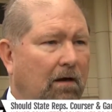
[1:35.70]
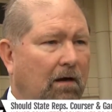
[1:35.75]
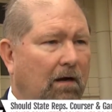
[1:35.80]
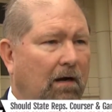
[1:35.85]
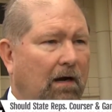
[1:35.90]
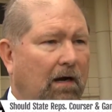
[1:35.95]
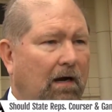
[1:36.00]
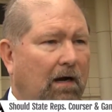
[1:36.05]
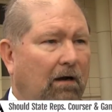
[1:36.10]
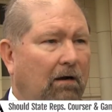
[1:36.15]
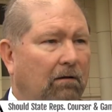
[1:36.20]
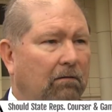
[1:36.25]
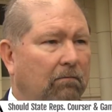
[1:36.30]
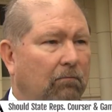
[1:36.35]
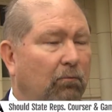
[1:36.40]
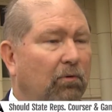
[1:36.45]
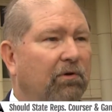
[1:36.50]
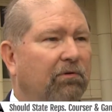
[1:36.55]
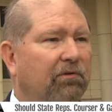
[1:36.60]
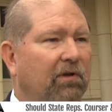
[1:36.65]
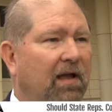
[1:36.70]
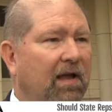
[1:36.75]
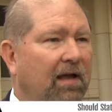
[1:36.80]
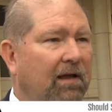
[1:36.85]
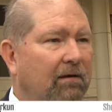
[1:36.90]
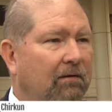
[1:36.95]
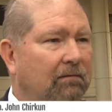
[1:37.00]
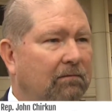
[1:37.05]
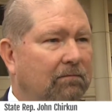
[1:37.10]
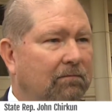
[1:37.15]
Uh,
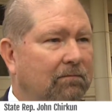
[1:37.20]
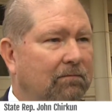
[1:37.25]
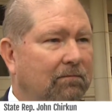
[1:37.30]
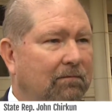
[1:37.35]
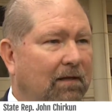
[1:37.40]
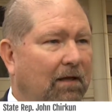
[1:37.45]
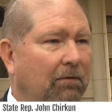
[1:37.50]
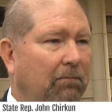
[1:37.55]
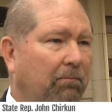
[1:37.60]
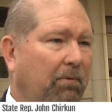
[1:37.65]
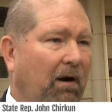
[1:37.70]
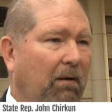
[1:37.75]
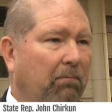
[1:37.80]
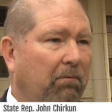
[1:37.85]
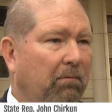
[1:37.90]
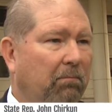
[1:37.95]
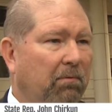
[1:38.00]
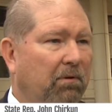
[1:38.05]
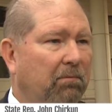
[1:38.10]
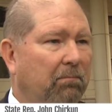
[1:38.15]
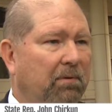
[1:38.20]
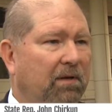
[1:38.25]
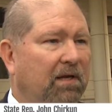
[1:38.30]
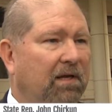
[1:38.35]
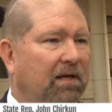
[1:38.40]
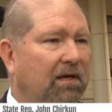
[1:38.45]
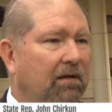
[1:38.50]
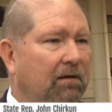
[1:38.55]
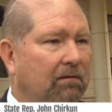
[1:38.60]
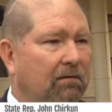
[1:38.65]
resign. That'd probably
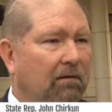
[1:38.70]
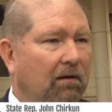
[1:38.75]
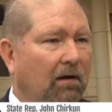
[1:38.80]
be it.